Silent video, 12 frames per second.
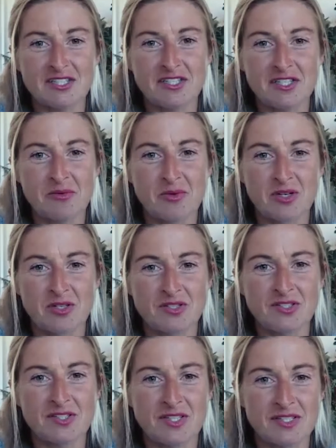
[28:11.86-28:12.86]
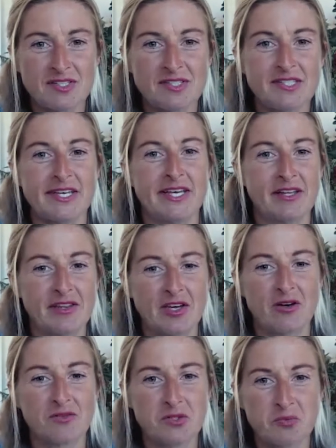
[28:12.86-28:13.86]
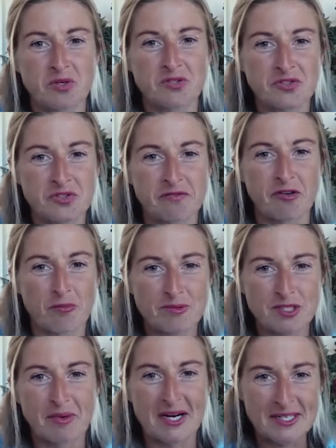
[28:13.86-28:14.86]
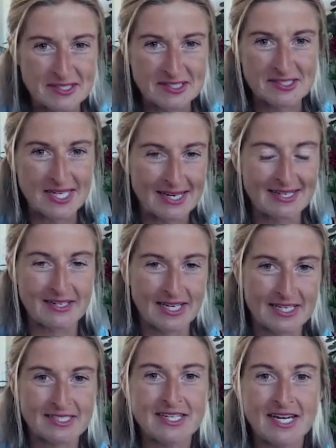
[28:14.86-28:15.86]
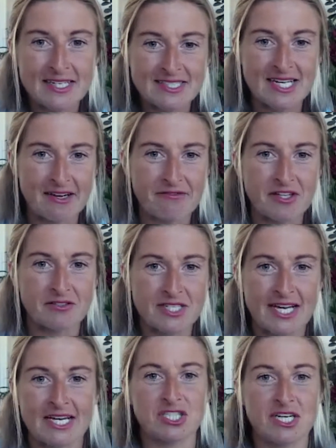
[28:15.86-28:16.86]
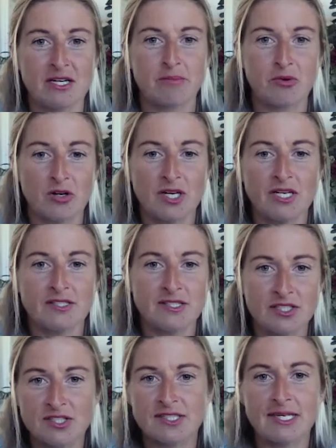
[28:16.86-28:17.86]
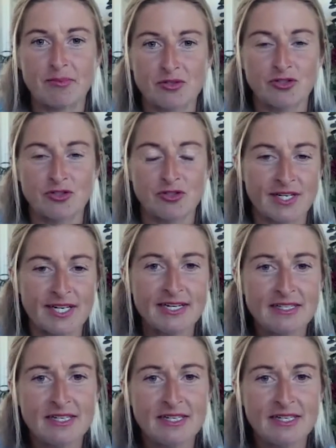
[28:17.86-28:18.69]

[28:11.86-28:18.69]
the new ones than seeing the older ones sort of optimize and settle in. Like it's nice to have those cash cow products that just keep on tracking.